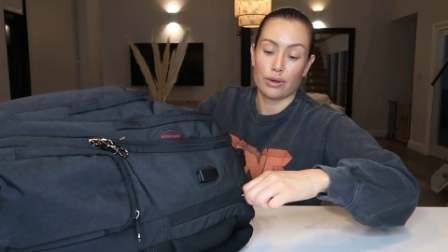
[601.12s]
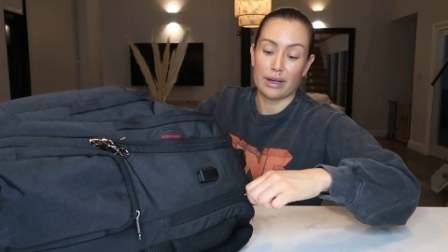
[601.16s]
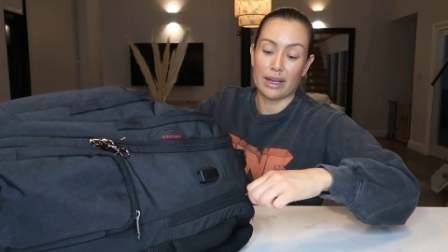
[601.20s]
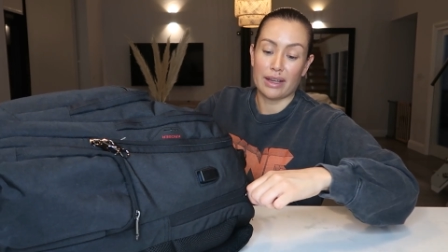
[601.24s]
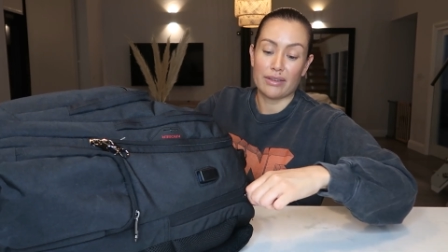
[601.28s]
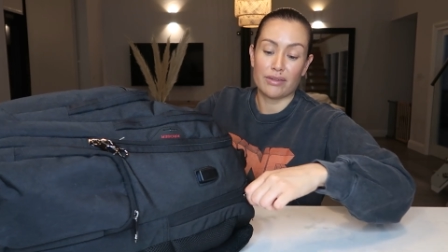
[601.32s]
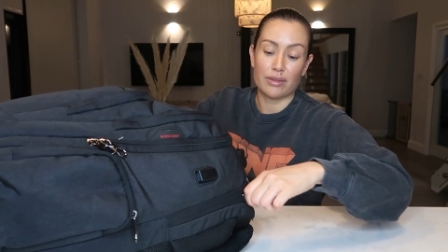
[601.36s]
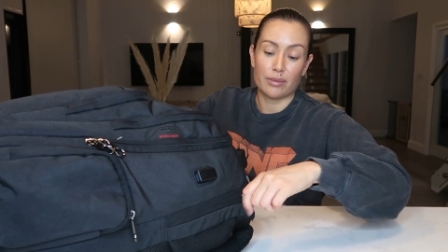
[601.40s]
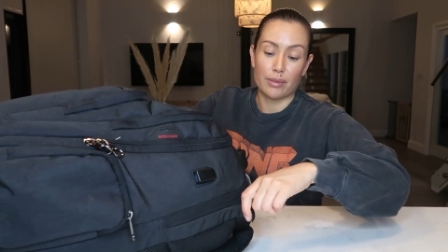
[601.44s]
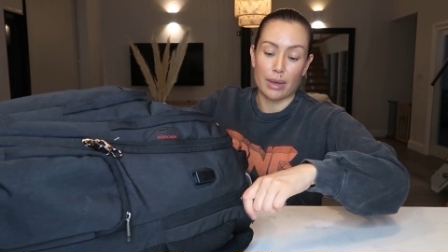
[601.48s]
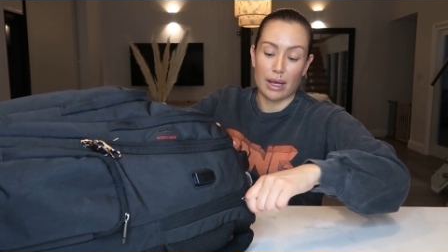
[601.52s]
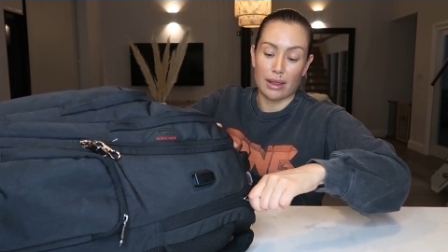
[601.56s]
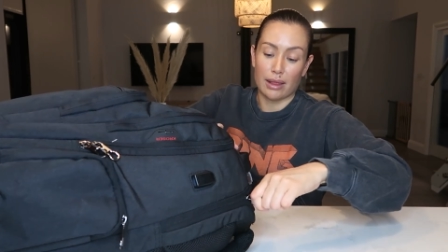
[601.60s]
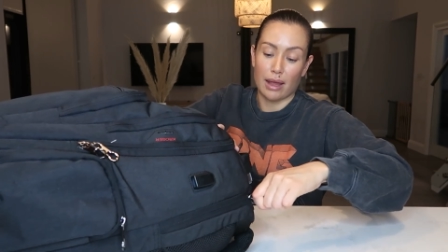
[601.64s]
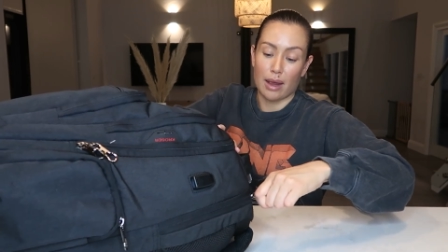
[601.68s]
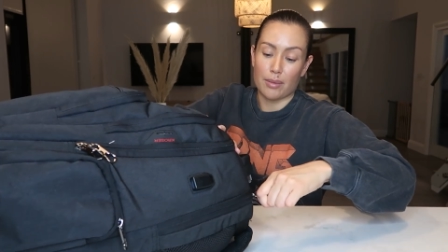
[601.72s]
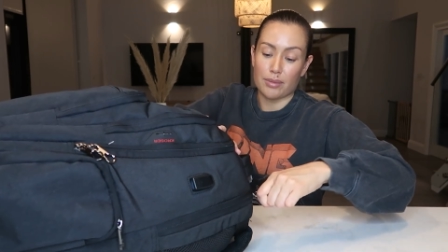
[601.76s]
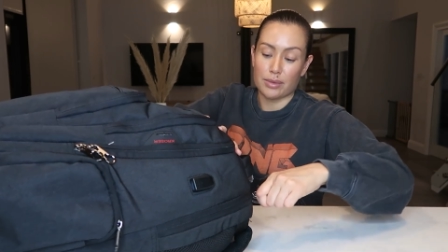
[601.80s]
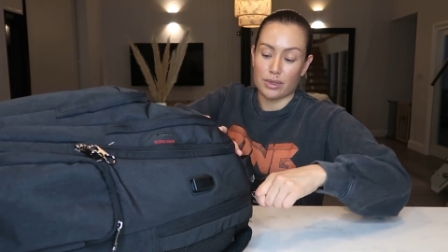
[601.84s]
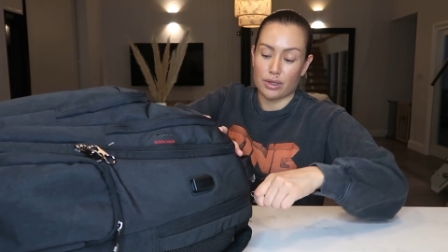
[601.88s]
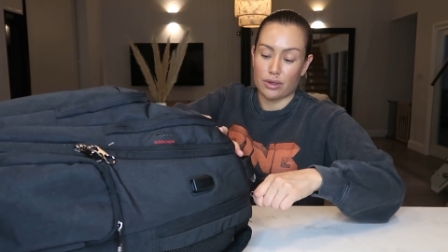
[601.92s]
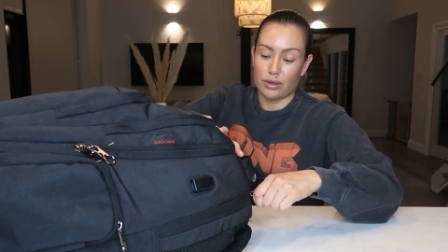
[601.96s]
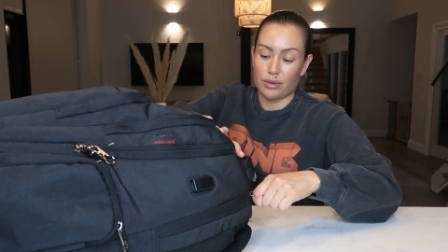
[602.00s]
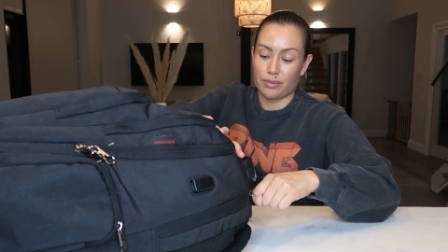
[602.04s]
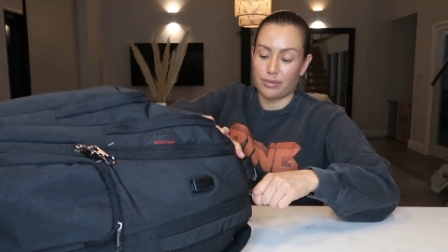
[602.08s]
or even my
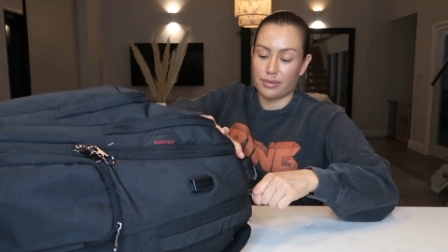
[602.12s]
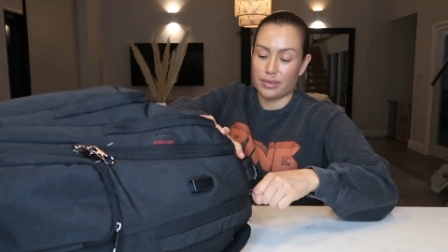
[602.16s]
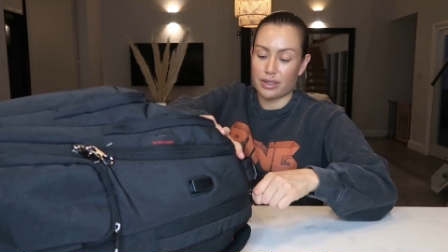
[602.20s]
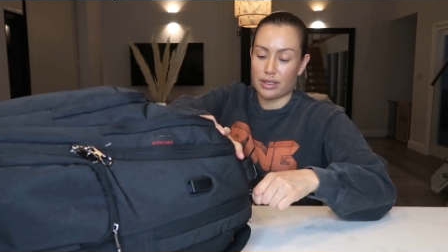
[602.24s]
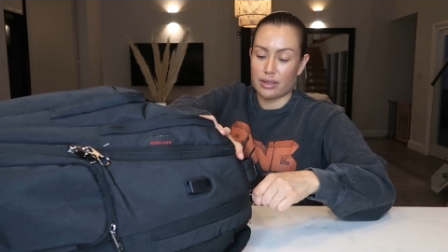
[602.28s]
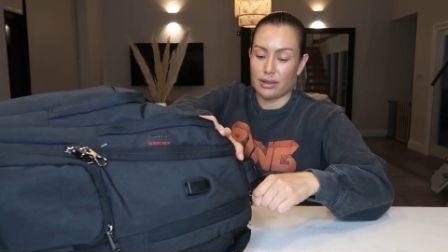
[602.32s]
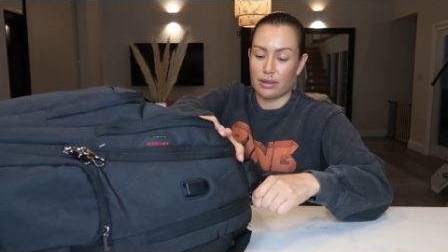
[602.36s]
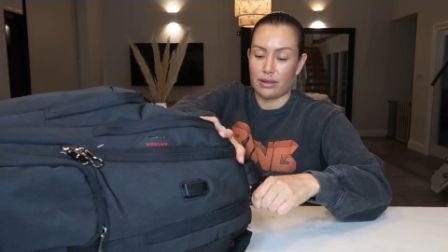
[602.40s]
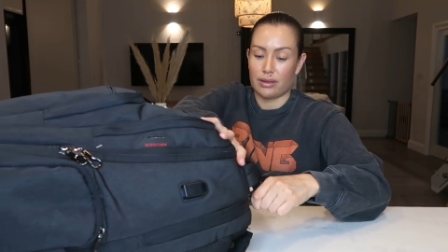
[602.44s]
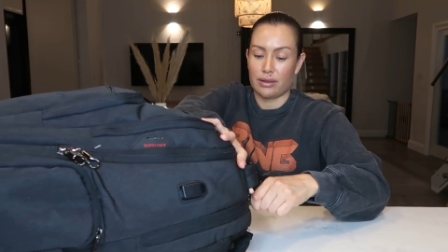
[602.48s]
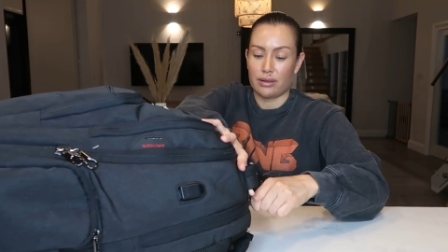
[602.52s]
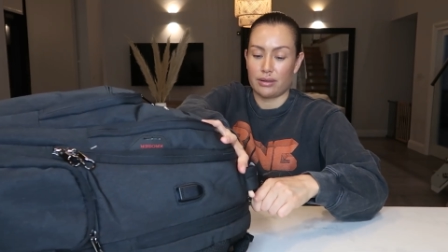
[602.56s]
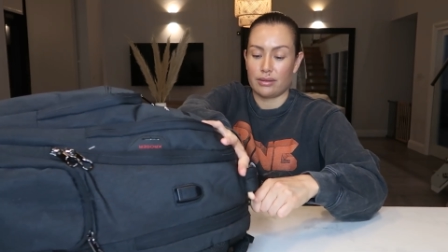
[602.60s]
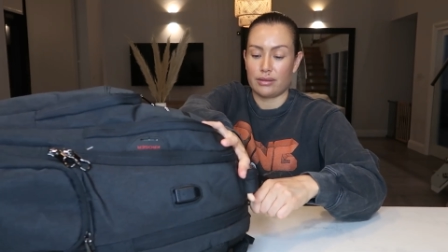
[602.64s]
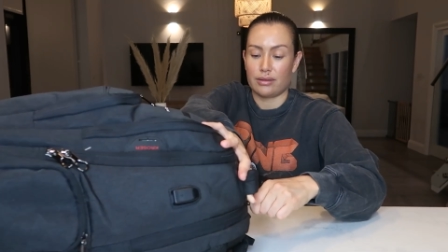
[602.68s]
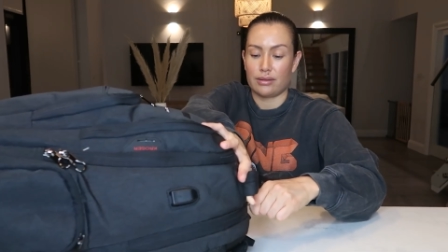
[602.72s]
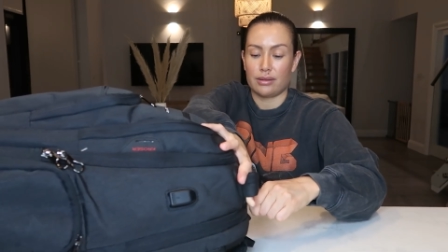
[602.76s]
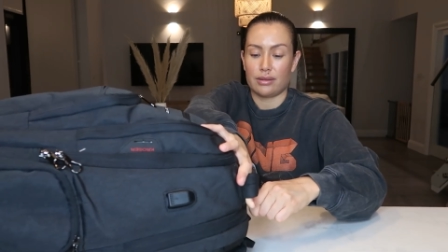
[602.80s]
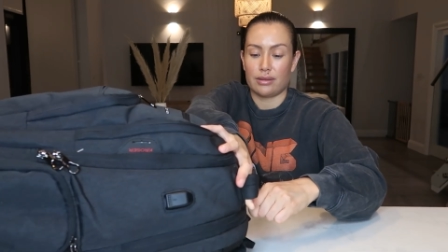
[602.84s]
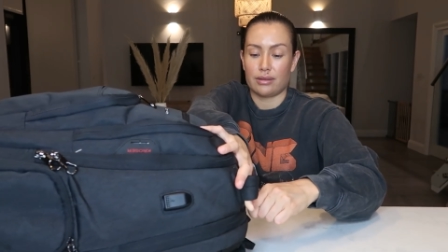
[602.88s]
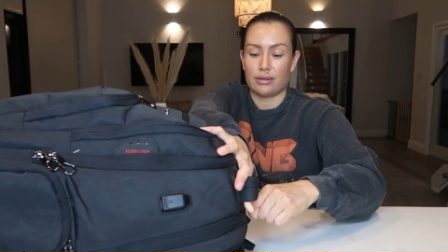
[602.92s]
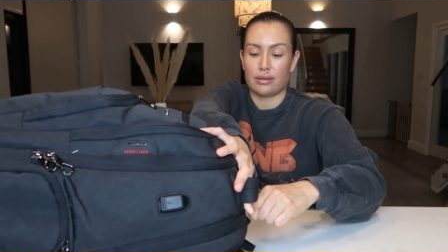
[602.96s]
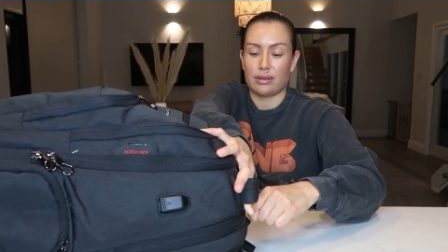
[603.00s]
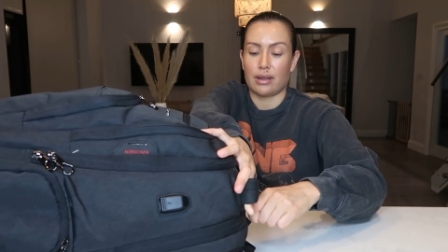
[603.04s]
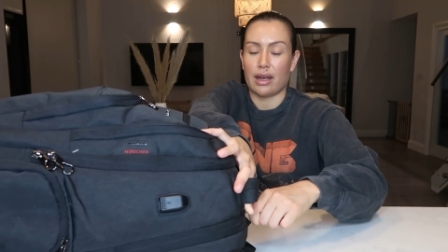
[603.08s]
laptop. So
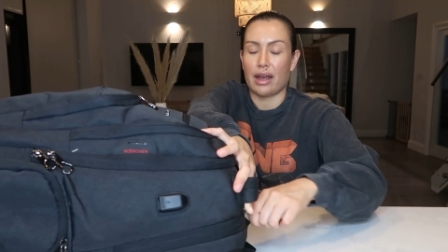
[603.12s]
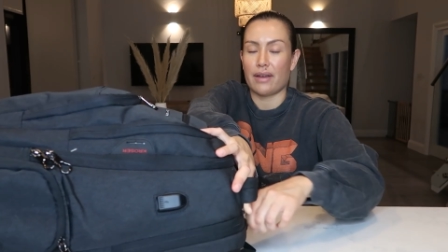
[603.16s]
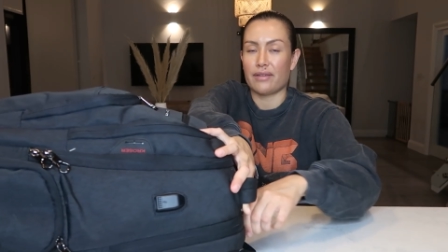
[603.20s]
I